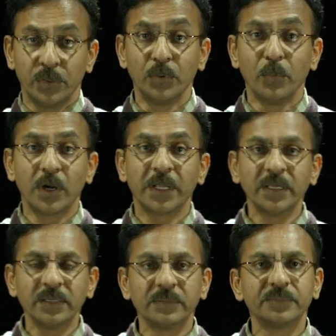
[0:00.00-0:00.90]

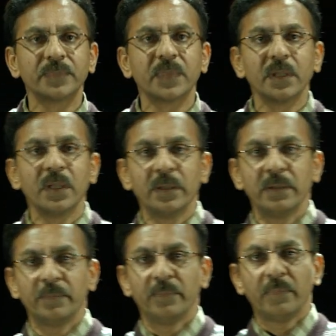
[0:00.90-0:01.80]
morning.
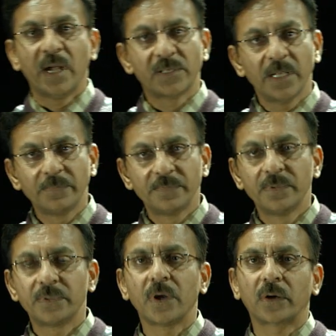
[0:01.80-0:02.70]
Myself,
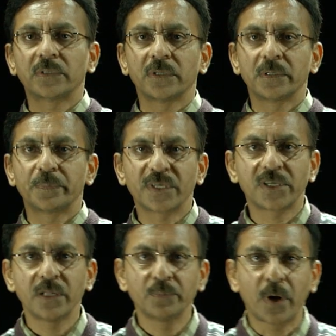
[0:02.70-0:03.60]
Dr.
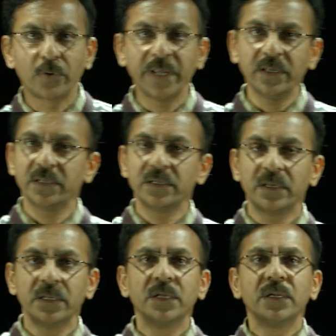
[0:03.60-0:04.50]
Prashant Paude,
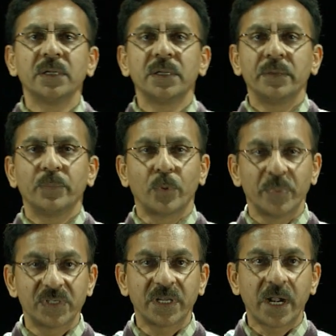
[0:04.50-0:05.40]

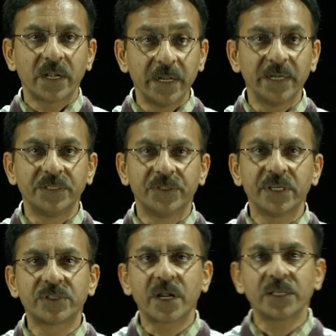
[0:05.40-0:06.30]
Professor and Head,
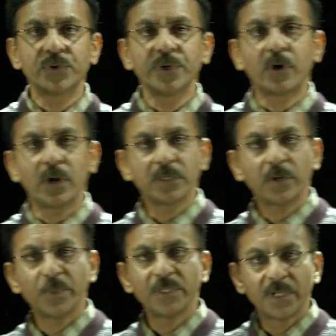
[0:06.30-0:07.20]
J.H. Raisoni College
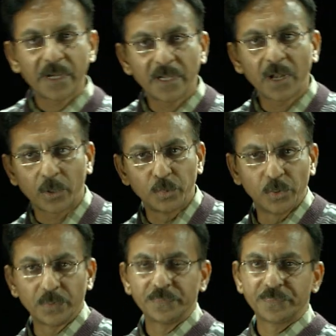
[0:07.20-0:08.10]
of Engineering, Nagpur.
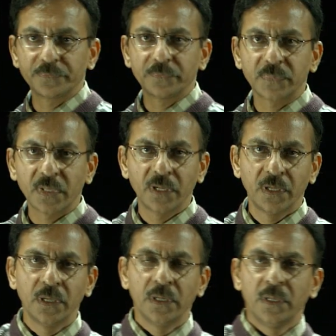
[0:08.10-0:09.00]

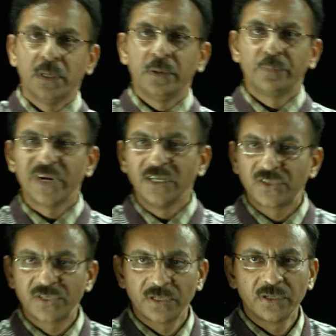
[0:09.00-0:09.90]

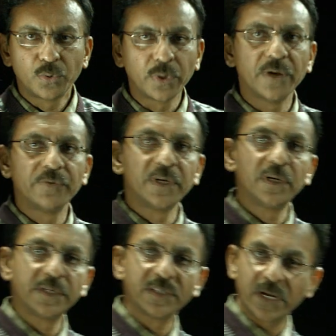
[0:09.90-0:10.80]
Friends, today we will
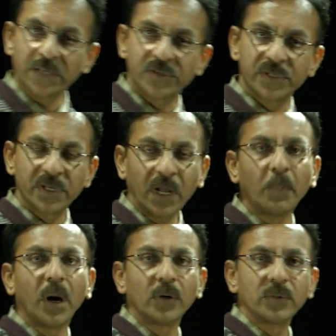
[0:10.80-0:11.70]
discuss
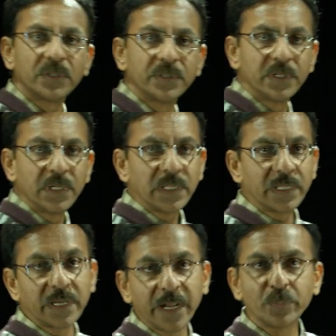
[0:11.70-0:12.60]
about
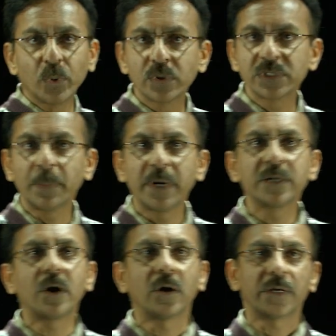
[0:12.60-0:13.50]
the reinforced cement
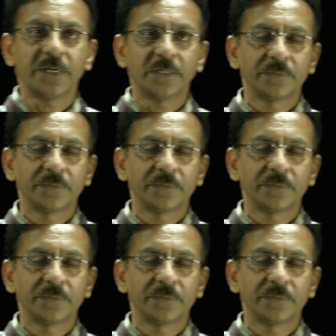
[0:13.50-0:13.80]
concrete.